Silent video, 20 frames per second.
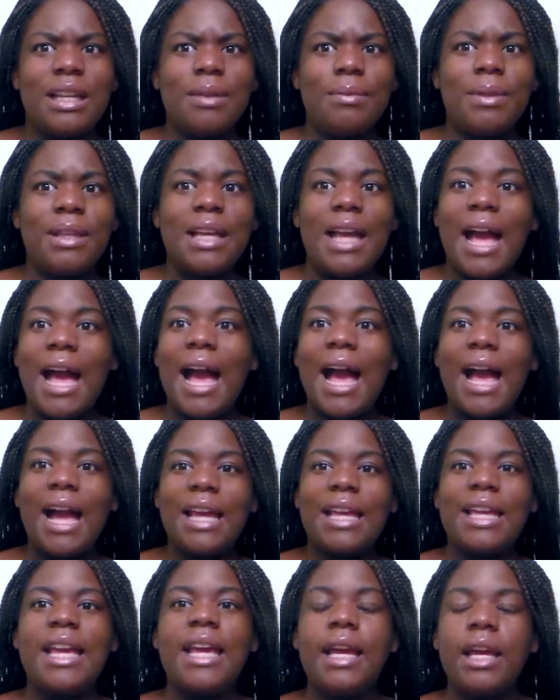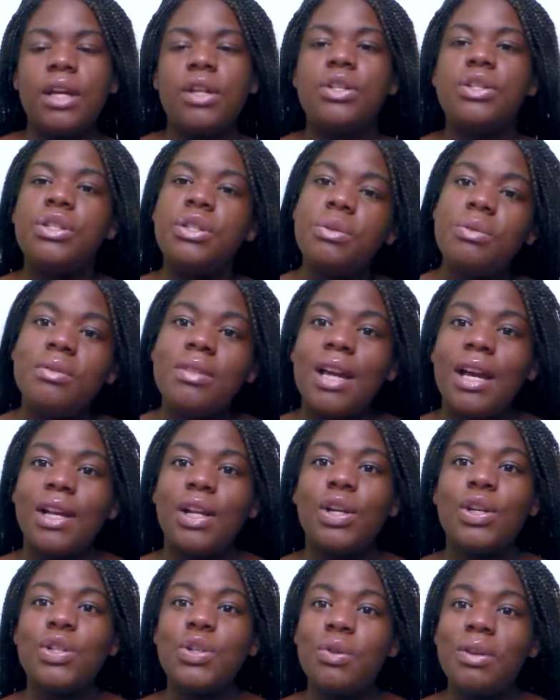And I'm like, I can't do
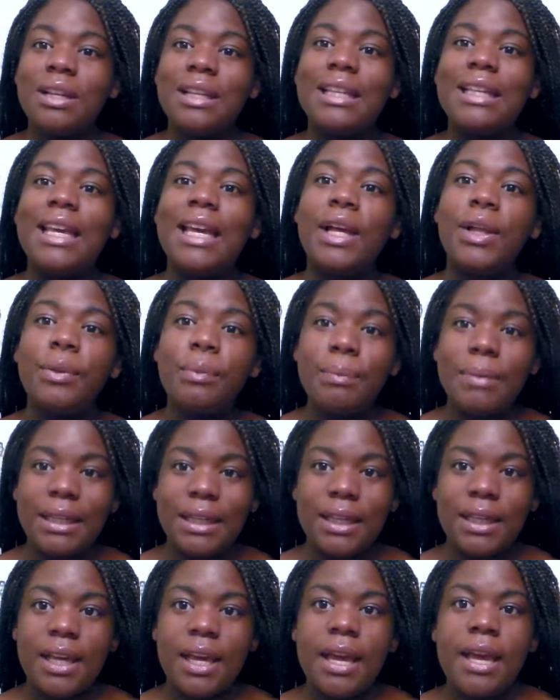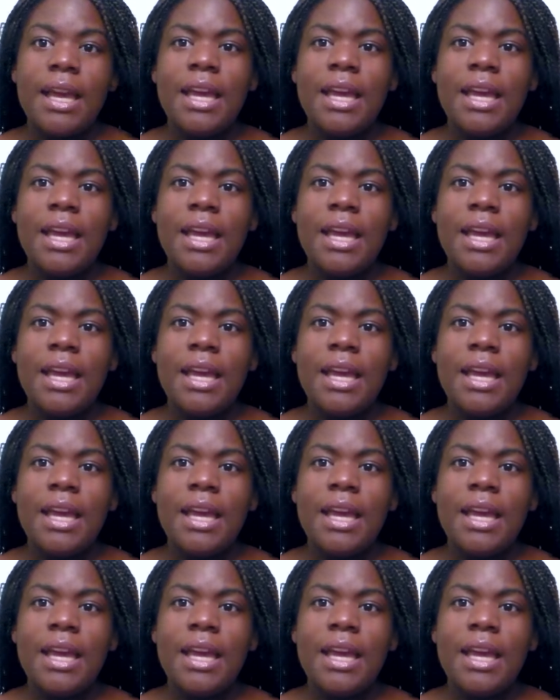that. You're trying to kill me.